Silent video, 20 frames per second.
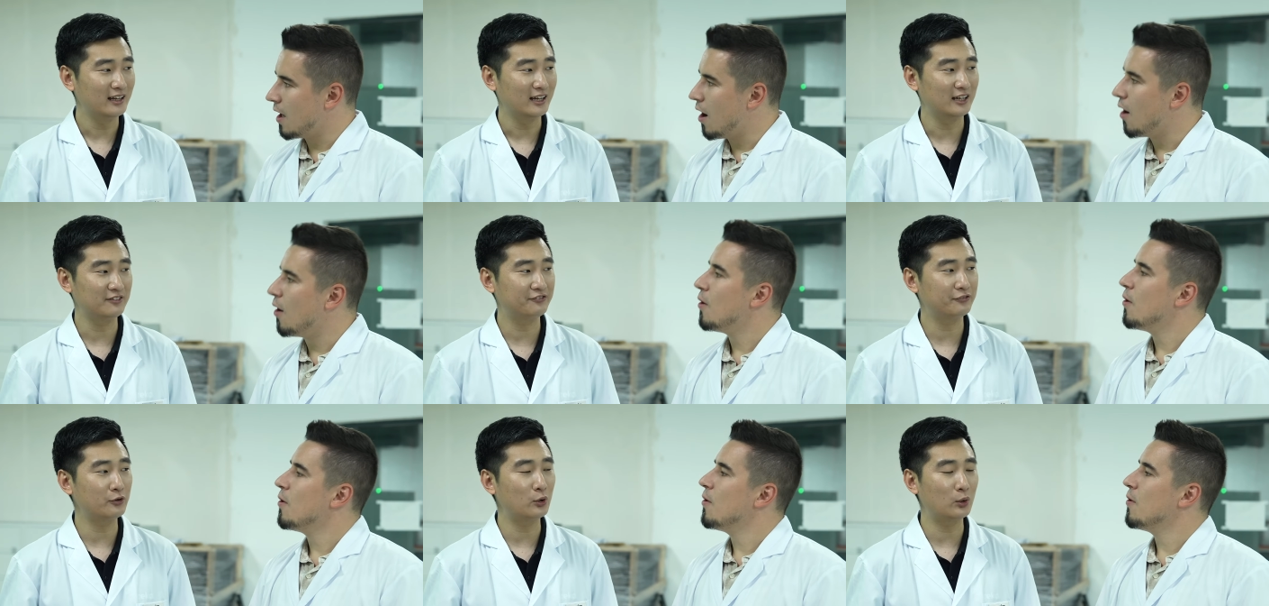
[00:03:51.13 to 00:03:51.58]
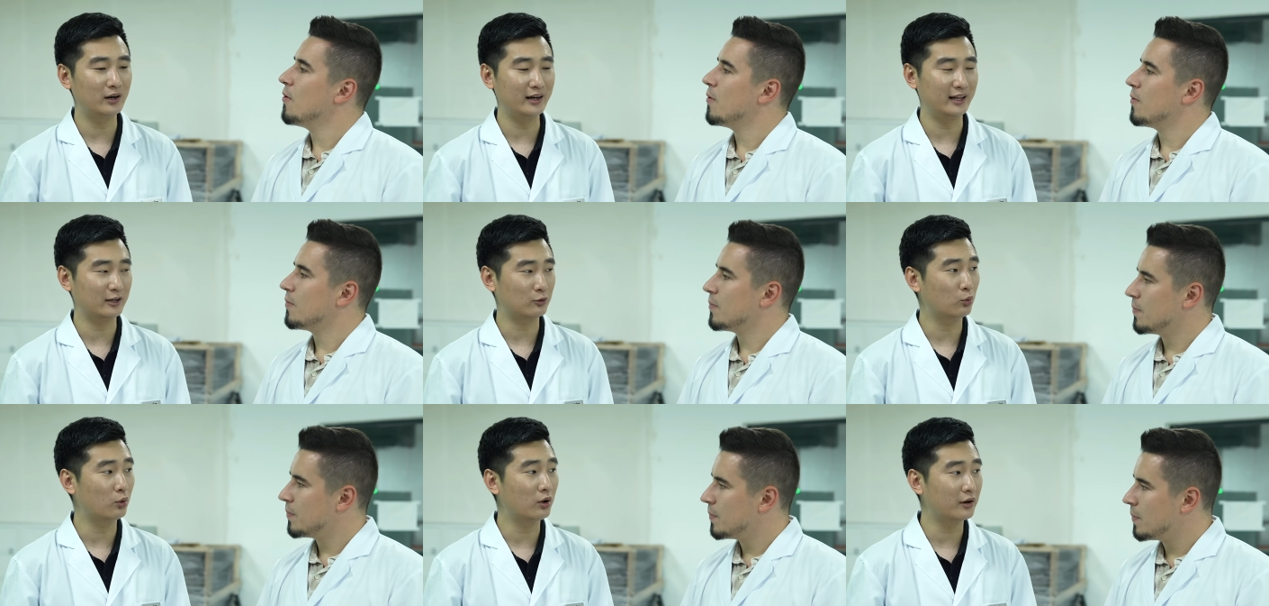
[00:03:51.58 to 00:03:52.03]
Speaker 1: and for
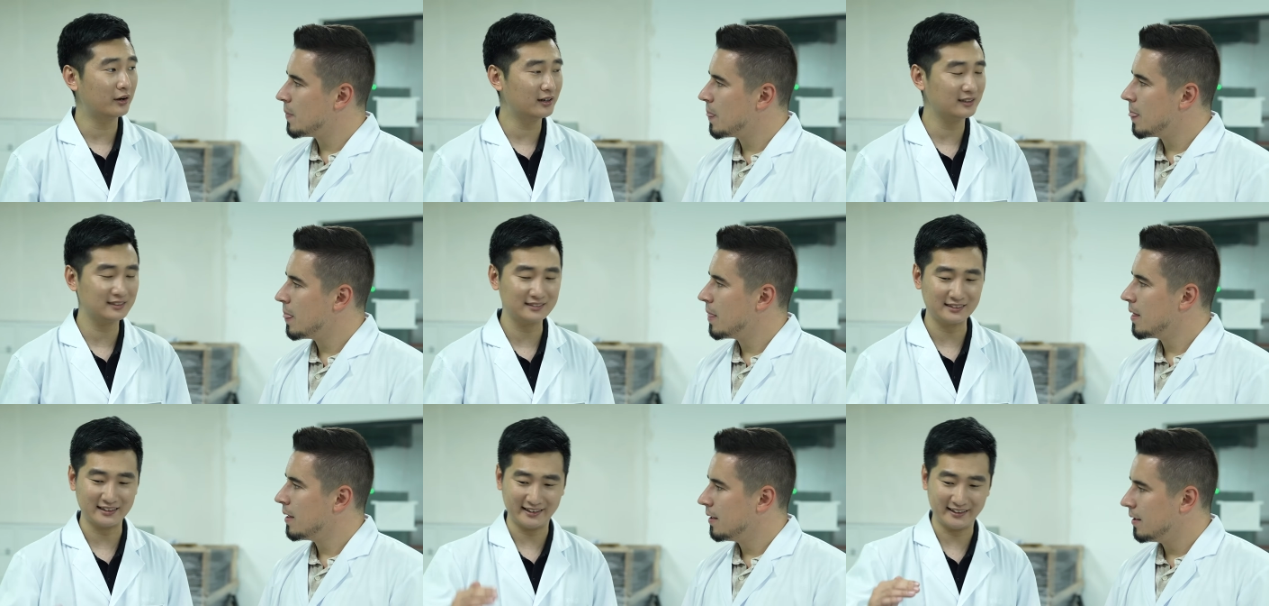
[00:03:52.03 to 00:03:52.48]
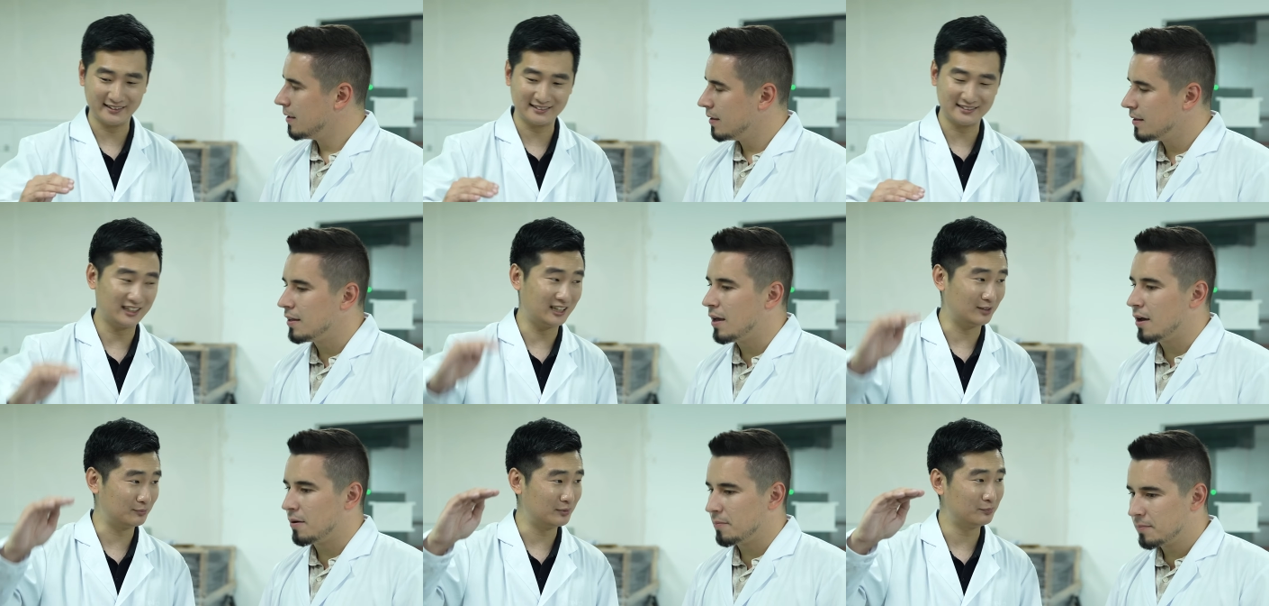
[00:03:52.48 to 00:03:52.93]
like waters, it's
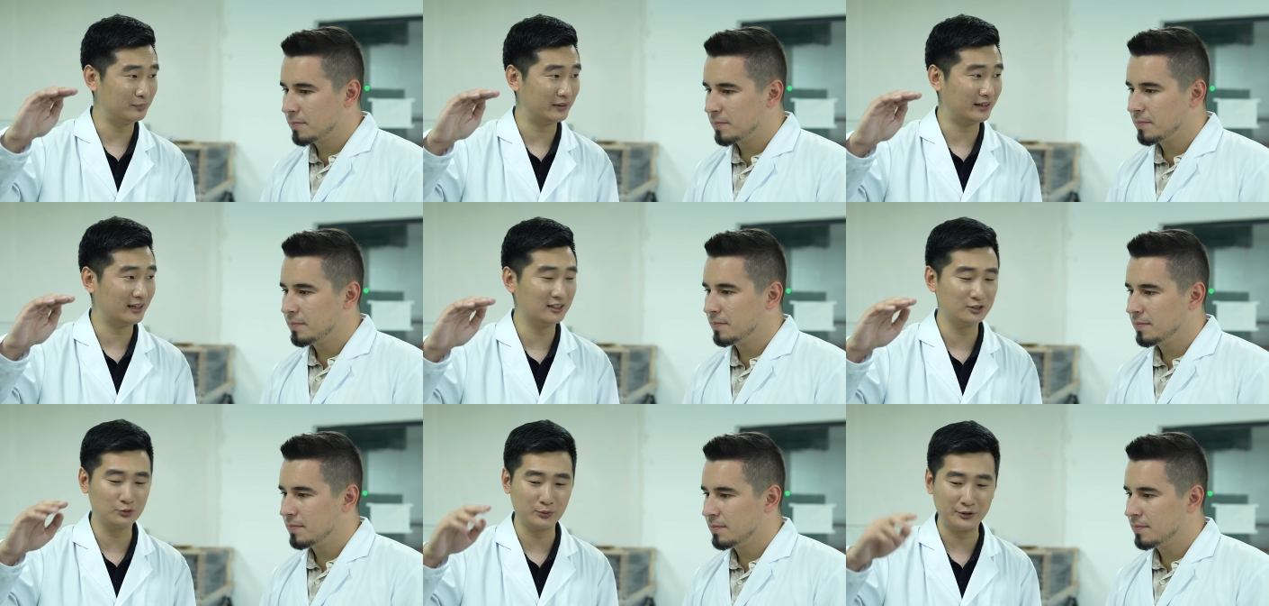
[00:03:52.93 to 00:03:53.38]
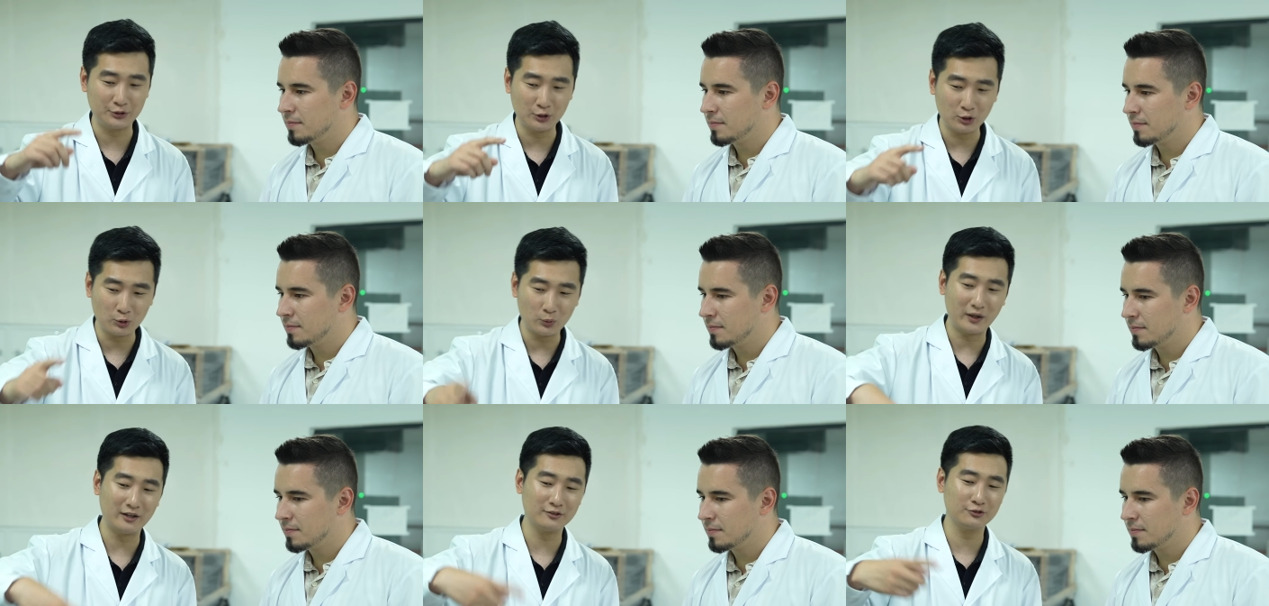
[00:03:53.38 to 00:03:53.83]
up, because we
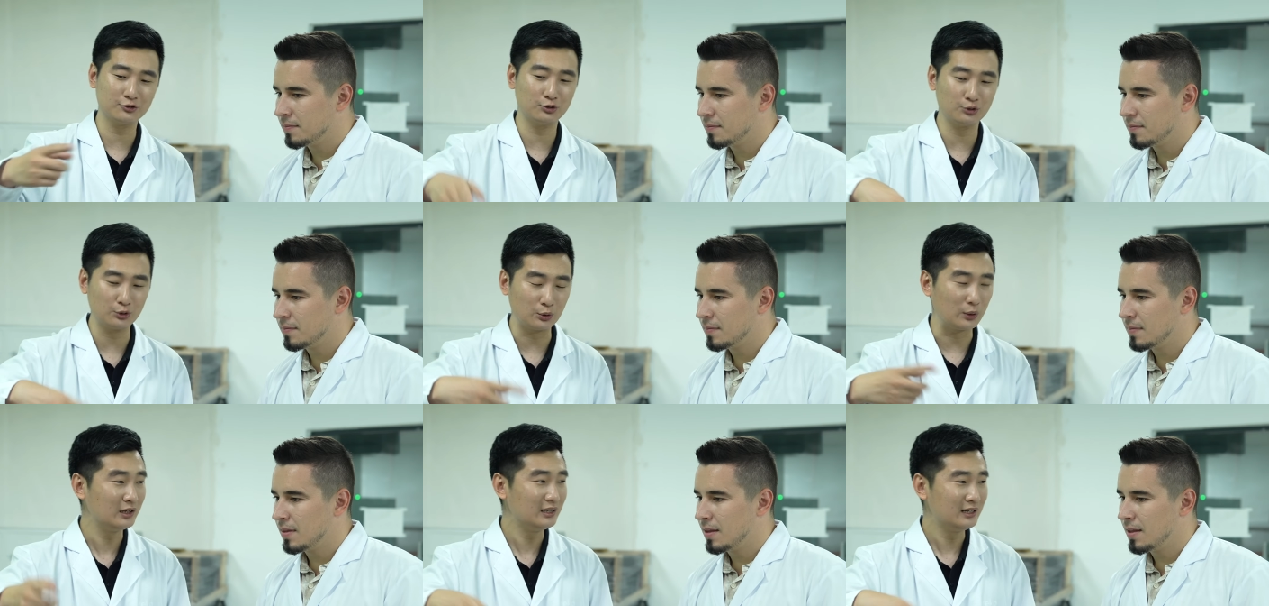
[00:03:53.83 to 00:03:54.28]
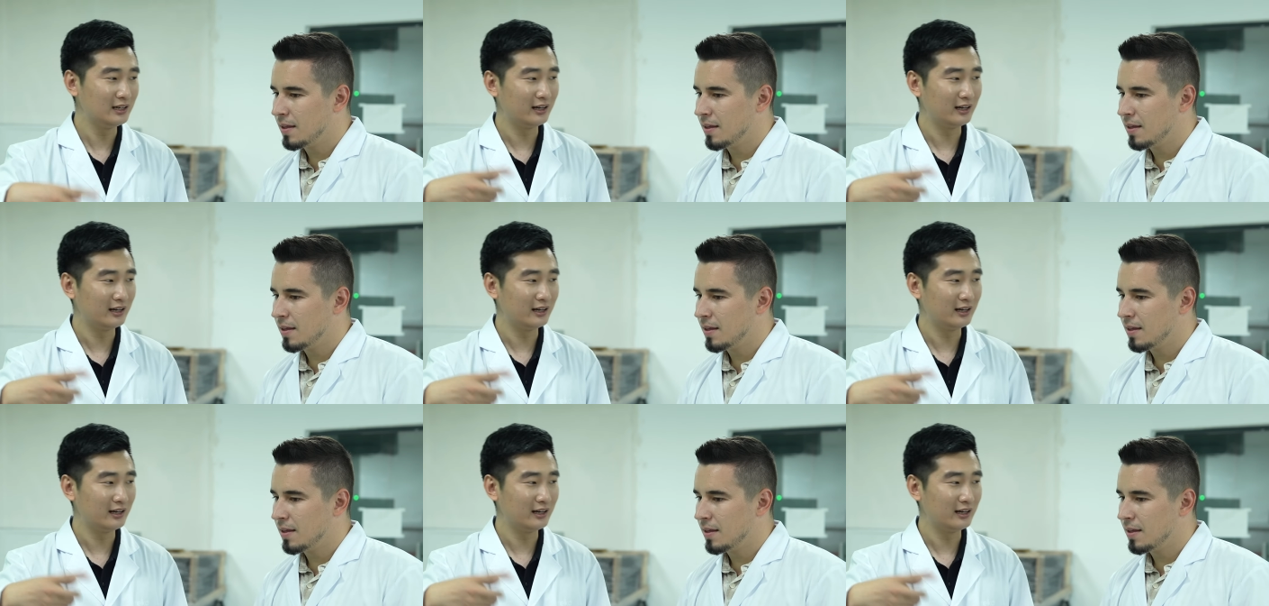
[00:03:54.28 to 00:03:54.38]
don't want to